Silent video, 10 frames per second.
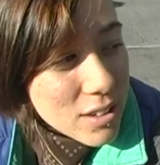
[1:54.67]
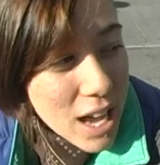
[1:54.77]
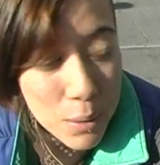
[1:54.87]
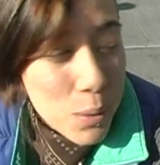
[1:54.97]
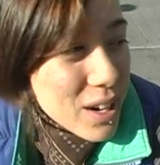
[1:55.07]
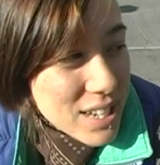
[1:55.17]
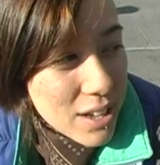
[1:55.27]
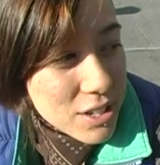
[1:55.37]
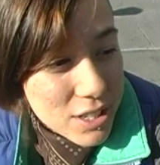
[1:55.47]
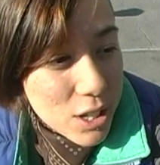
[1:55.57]
Yeah, we worked
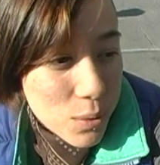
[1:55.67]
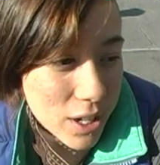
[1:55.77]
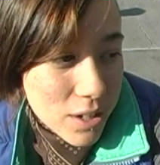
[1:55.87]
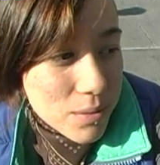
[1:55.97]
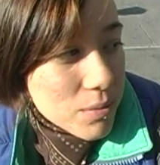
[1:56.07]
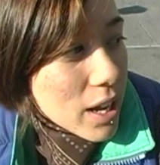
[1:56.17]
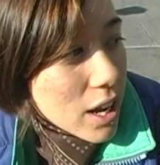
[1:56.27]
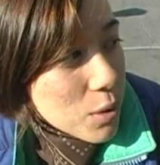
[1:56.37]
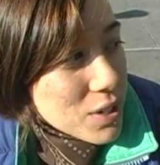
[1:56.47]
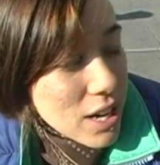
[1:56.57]
out a deal where
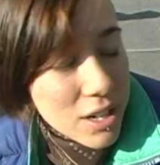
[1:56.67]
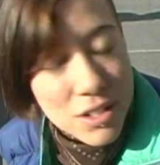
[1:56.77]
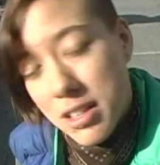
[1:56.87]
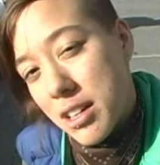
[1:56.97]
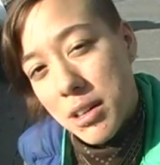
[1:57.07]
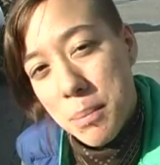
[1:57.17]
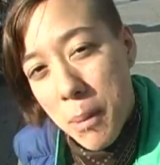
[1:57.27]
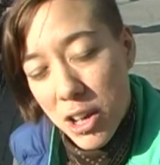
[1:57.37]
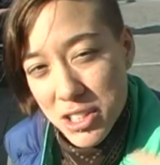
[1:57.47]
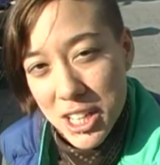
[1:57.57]
we talked to the
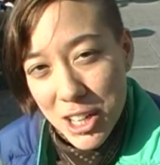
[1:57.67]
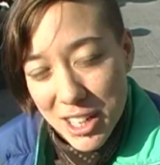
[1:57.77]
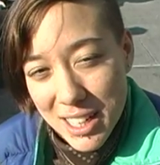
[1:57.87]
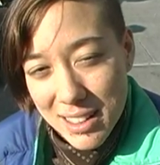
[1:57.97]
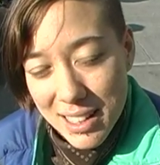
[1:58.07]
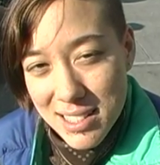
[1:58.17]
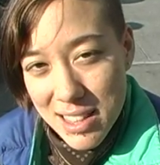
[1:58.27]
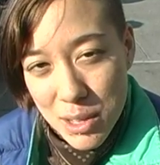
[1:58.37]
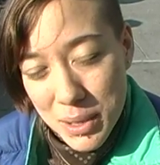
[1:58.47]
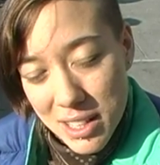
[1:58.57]
mall security and they
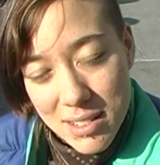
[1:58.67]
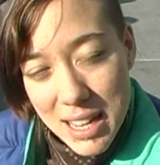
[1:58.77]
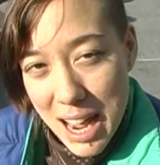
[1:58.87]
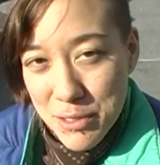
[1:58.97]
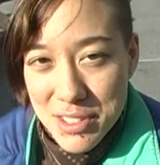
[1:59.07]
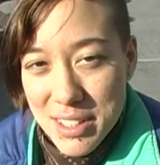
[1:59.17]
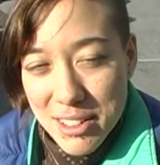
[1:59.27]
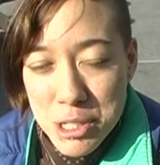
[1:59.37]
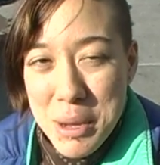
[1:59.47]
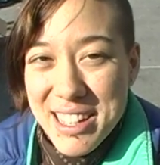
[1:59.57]
said that we could have this
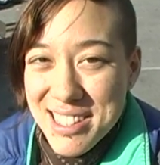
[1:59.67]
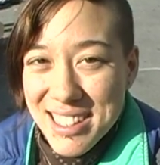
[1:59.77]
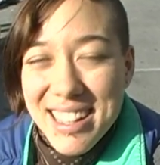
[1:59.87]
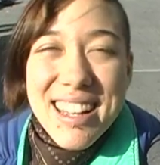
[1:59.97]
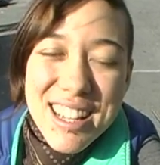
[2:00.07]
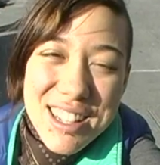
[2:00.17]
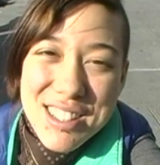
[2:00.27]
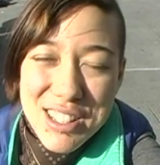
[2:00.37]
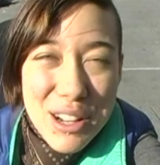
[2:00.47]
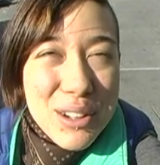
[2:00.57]
little space.
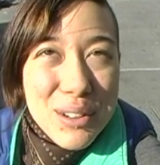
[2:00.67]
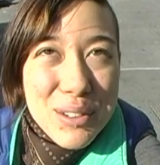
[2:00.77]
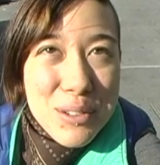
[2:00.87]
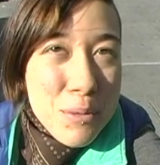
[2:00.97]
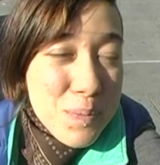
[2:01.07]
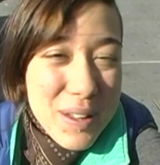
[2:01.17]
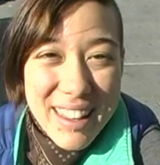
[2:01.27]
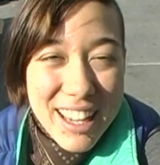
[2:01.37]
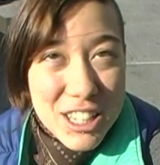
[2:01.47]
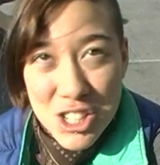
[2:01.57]
So we've been
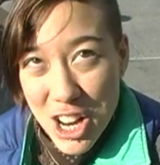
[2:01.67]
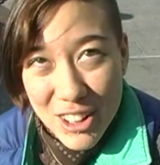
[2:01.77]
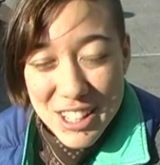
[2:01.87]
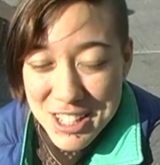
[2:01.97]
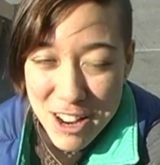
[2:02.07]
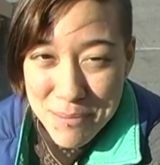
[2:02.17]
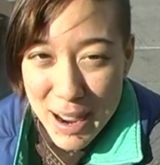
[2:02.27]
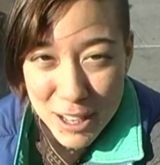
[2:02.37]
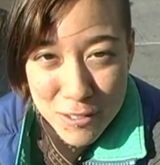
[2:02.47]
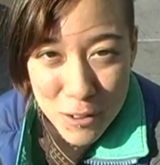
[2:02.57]
like shuttling stuff back and